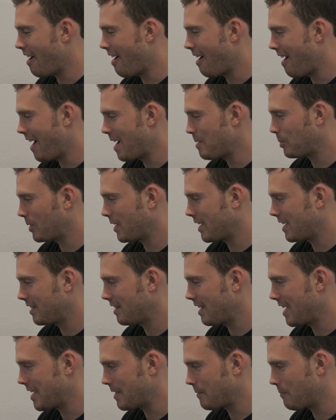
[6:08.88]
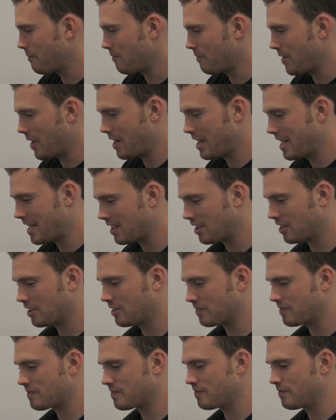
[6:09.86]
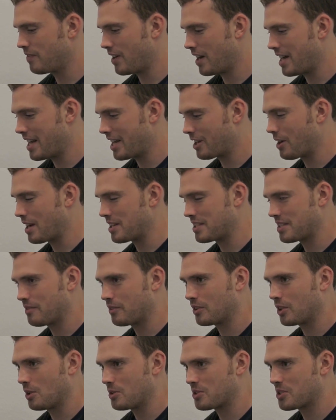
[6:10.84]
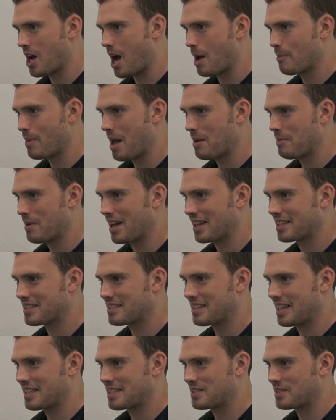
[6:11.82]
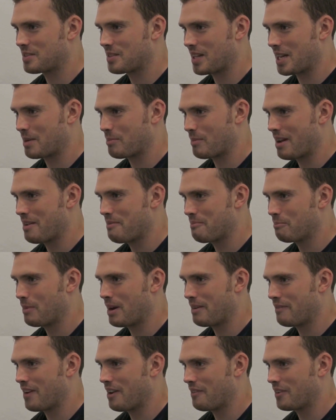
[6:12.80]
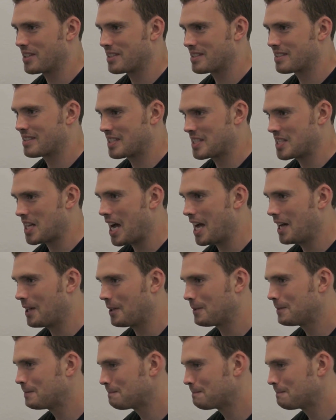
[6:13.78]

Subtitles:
I play like very, very aggressive close combat mechs. That's like my favorite style.